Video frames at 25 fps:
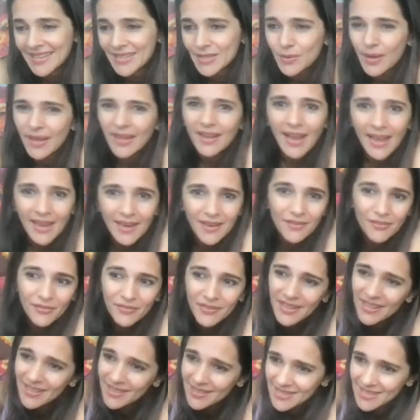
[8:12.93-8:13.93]
So I kind of
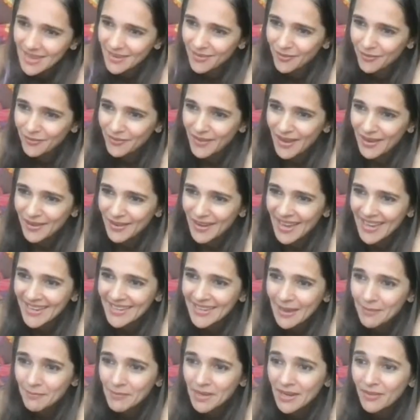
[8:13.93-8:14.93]
feel it's unfair, right?
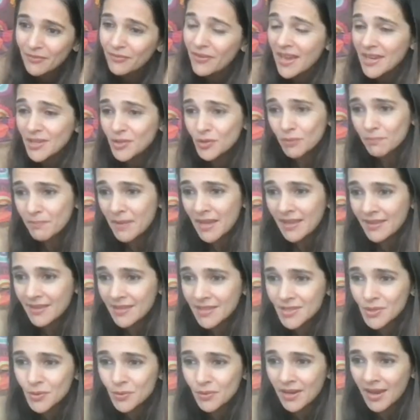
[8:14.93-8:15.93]
I mean, if I took my
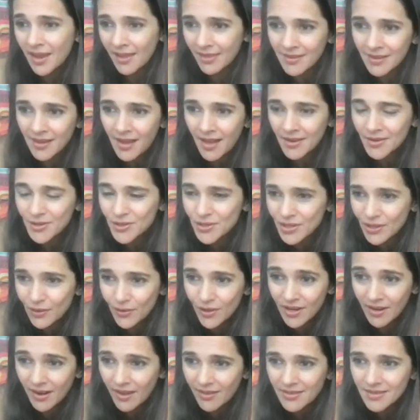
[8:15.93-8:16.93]
kids to another country or
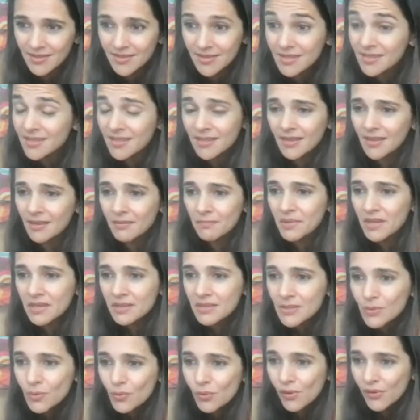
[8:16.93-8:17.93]
another city, they'd be
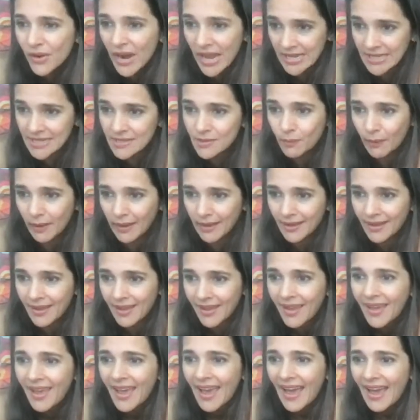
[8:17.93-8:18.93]
in school right away.
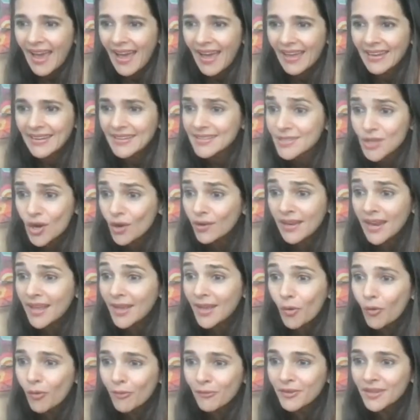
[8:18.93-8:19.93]
And it's not
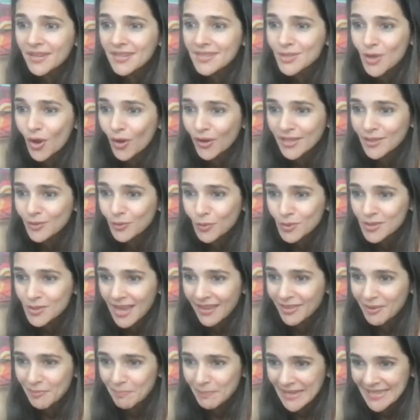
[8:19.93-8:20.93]
like COVID is not in those
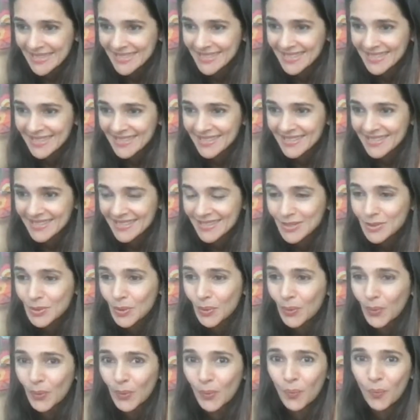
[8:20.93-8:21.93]
other places.
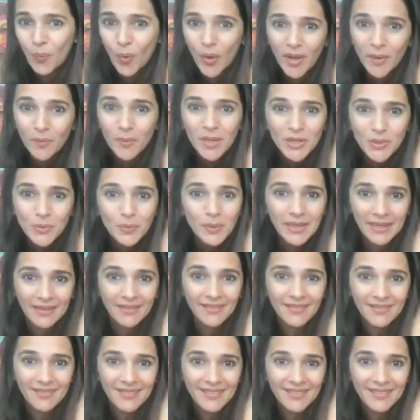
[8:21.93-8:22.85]
So what are we doing?